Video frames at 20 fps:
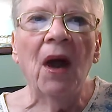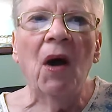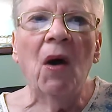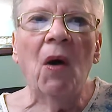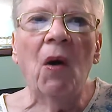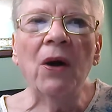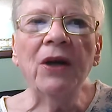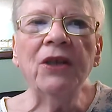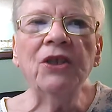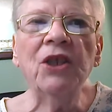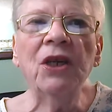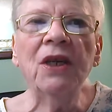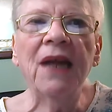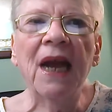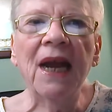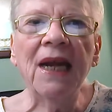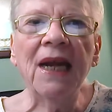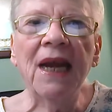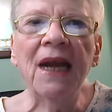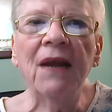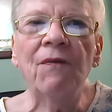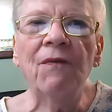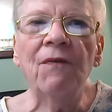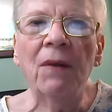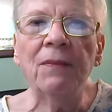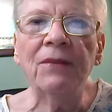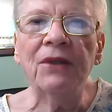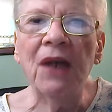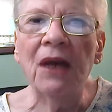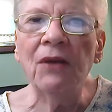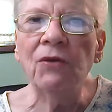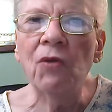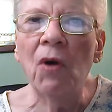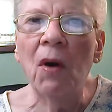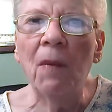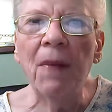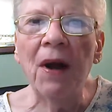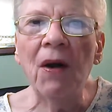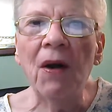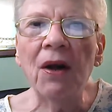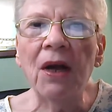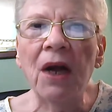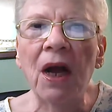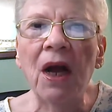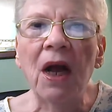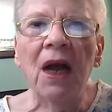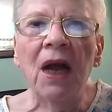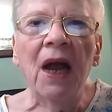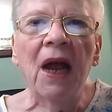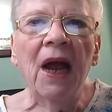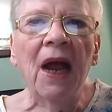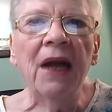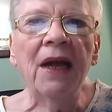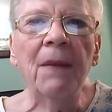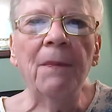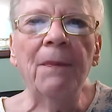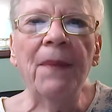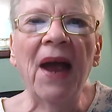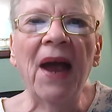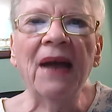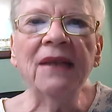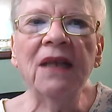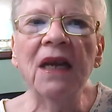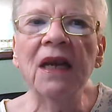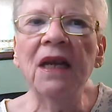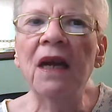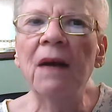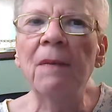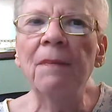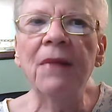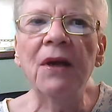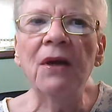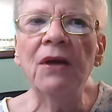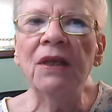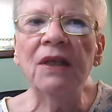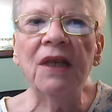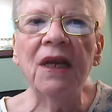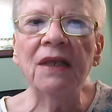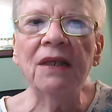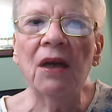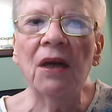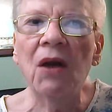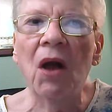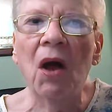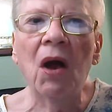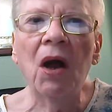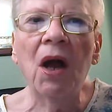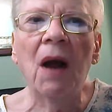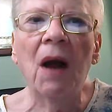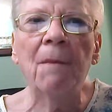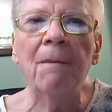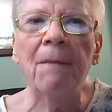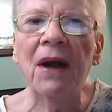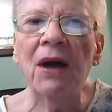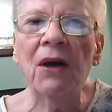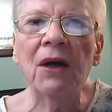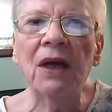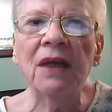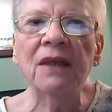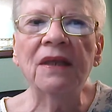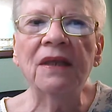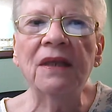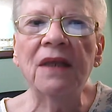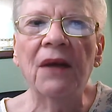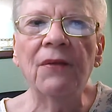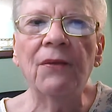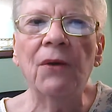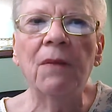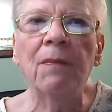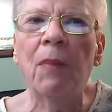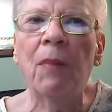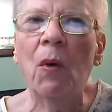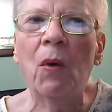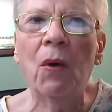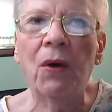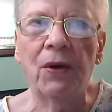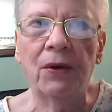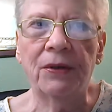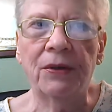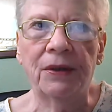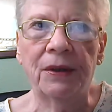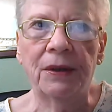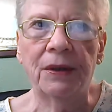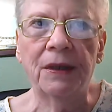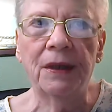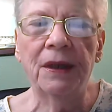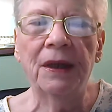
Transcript: originating from Central America and impacting communities along American southern borders.